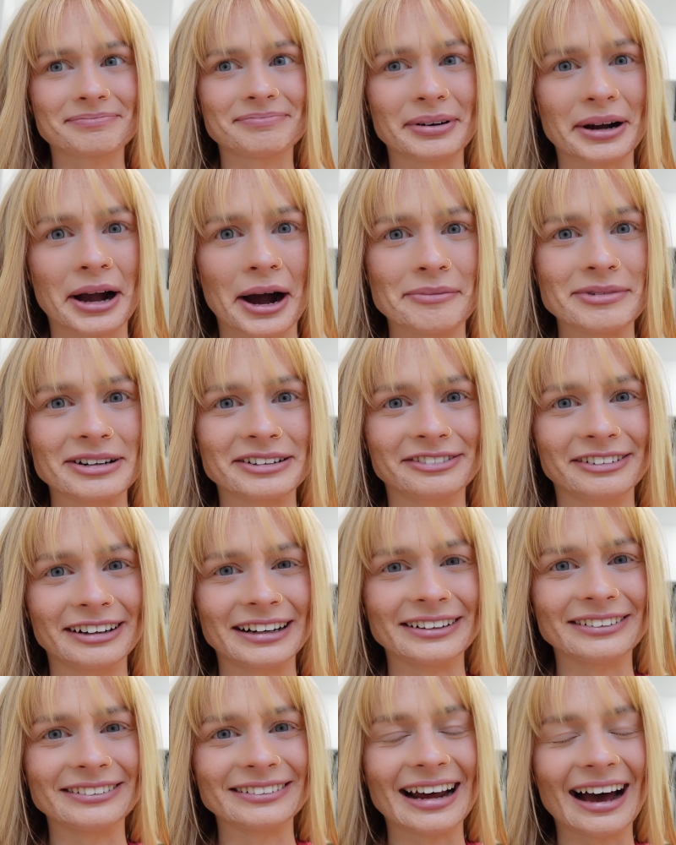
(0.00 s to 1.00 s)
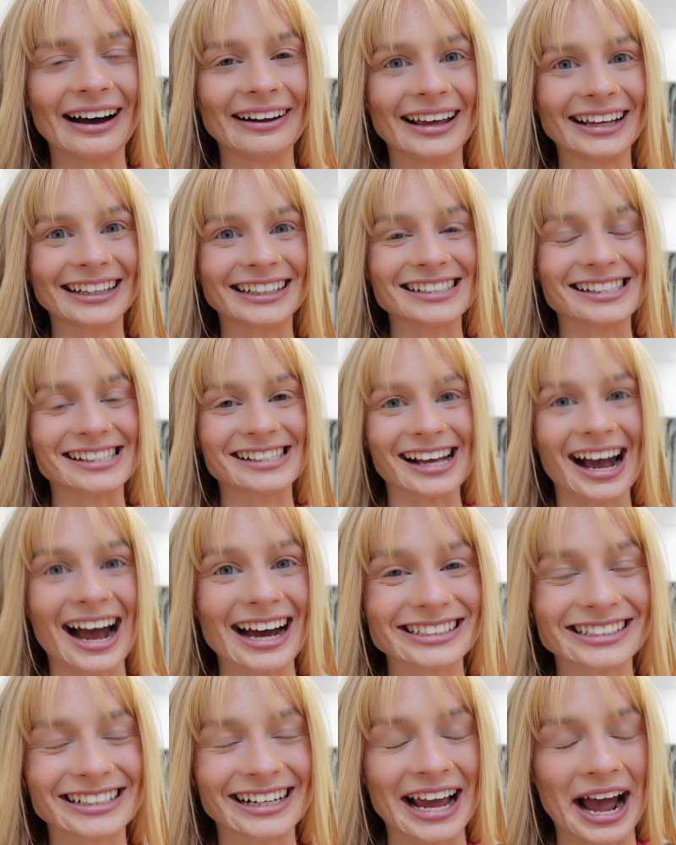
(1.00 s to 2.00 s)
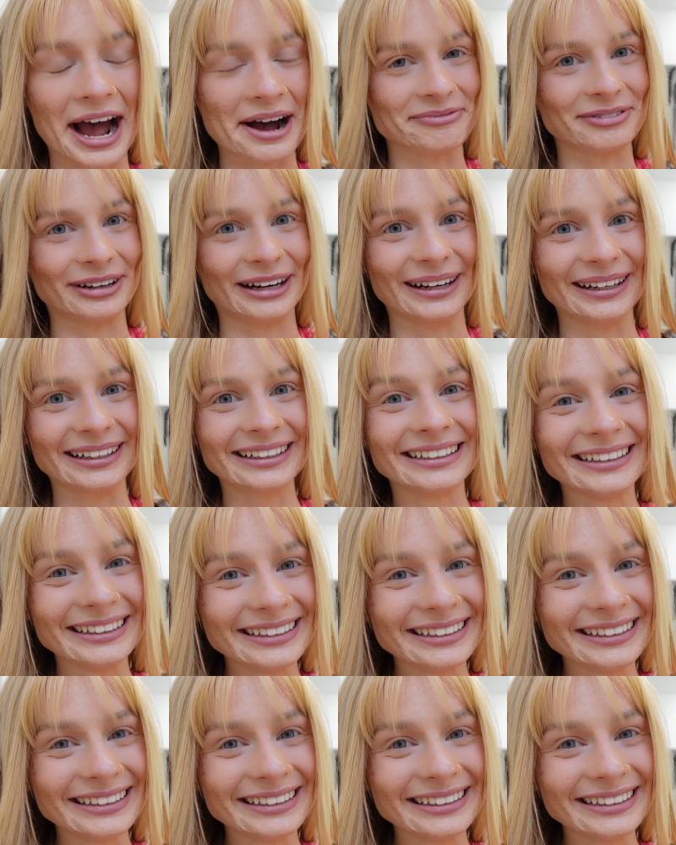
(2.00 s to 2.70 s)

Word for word: becoming real now, like this is actually happening.